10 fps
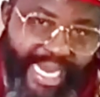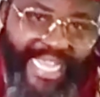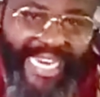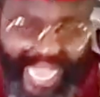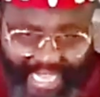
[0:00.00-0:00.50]

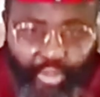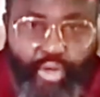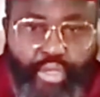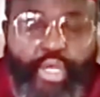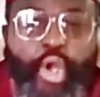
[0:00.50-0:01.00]
like it or
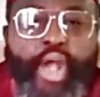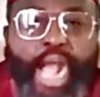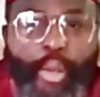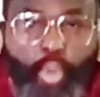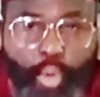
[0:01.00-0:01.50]
not.
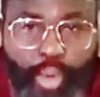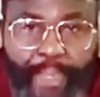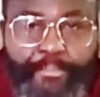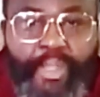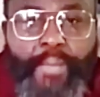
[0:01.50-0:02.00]

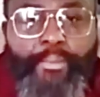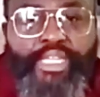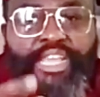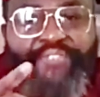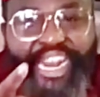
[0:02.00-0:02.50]
But
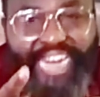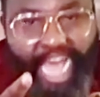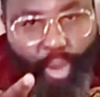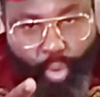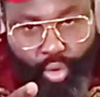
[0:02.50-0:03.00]
if
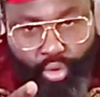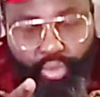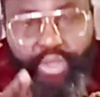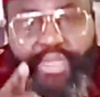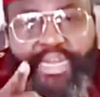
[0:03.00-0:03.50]
anyone
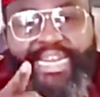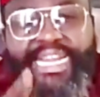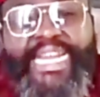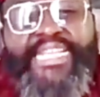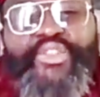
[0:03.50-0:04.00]

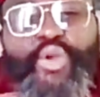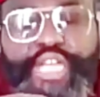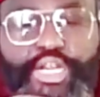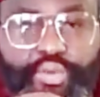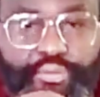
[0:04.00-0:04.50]
leaves your
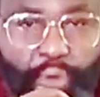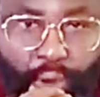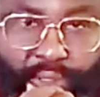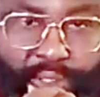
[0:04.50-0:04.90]
name for us,